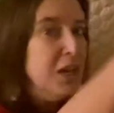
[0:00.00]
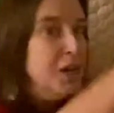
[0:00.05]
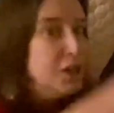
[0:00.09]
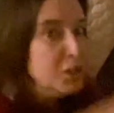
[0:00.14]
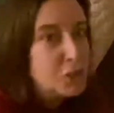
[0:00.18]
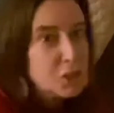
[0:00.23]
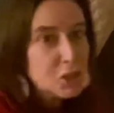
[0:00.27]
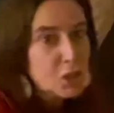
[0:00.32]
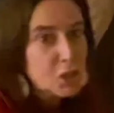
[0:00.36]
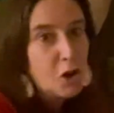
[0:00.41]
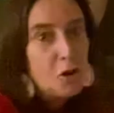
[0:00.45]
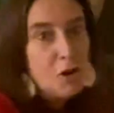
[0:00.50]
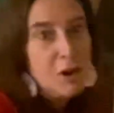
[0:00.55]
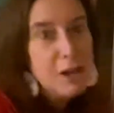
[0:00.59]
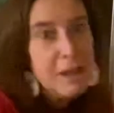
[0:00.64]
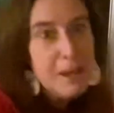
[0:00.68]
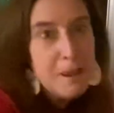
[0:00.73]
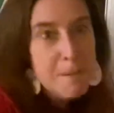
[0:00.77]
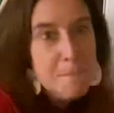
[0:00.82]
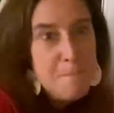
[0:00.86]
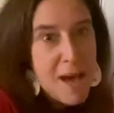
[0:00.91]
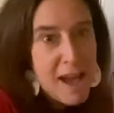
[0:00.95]

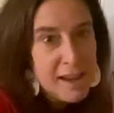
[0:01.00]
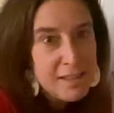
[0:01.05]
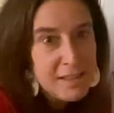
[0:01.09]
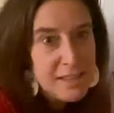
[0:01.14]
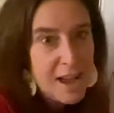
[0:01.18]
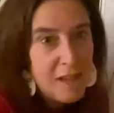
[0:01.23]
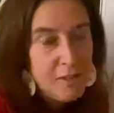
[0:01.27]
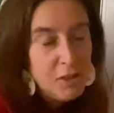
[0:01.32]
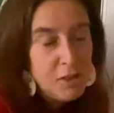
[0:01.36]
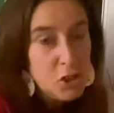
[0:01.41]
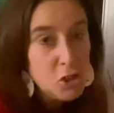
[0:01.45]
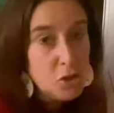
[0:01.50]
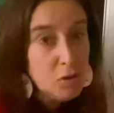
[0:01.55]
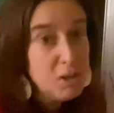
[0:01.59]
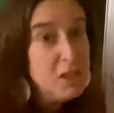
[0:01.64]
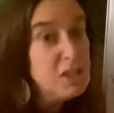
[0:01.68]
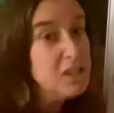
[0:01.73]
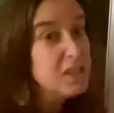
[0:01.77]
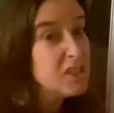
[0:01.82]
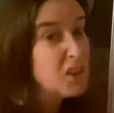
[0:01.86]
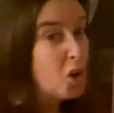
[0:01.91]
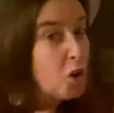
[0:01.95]
scurrying back down the tree.
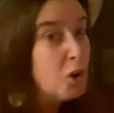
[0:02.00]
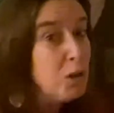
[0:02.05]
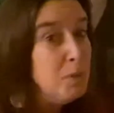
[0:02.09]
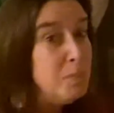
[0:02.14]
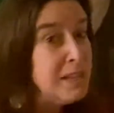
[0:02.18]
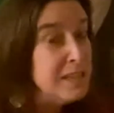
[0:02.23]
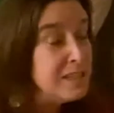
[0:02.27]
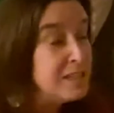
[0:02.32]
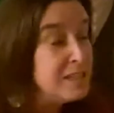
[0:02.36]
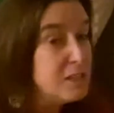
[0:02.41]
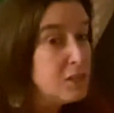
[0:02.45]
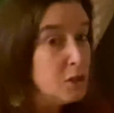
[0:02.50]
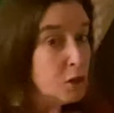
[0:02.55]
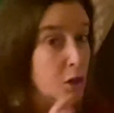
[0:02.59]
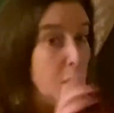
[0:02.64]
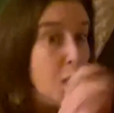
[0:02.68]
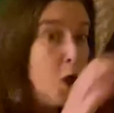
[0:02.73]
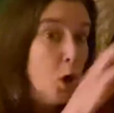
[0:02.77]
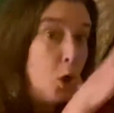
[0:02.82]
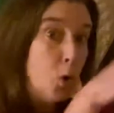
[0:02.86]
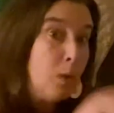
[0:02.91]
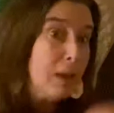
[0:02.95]
Scurry means to
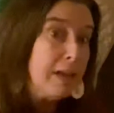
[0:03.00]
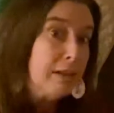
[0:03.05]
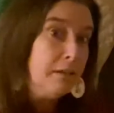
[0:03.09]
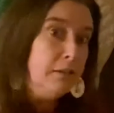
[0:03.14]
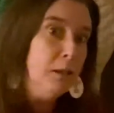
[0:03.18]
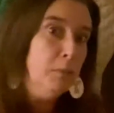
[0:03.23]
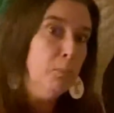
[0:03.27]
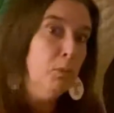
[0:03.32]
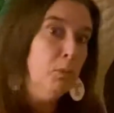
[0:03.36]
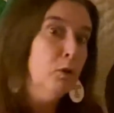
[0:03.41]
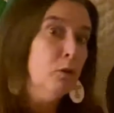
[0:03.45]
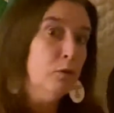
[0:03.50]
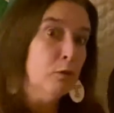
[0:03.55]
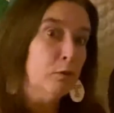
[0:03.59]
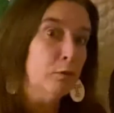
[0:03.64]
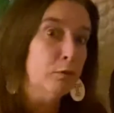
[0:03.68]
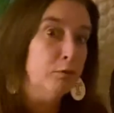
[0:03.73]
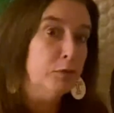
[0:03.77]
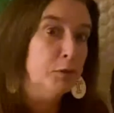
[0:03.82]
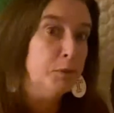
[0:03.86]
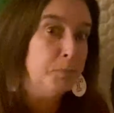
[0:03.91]
quickly move.